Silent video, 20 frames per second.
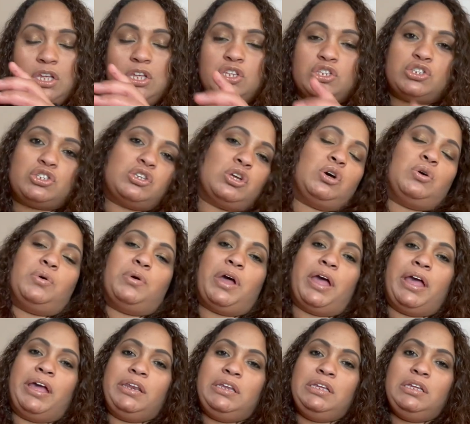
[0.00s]
So
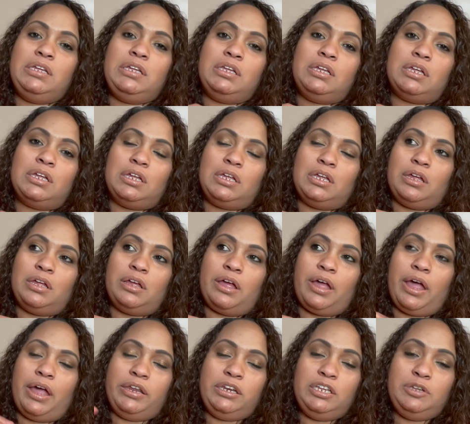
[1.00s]
any
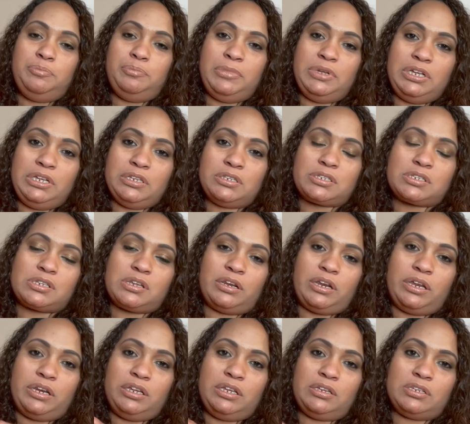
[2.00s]
any meats and
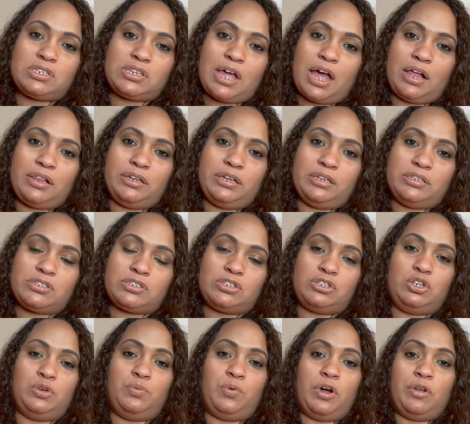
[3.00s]
any salads
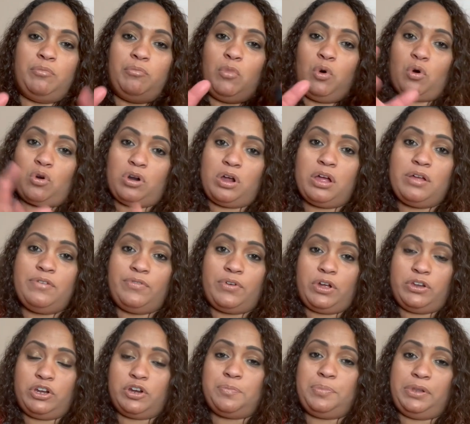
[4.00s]
you want more of
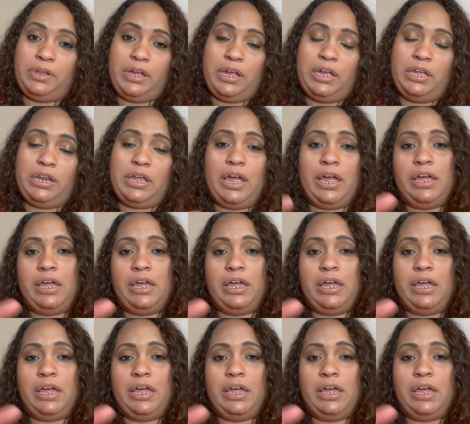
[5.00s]
on your plate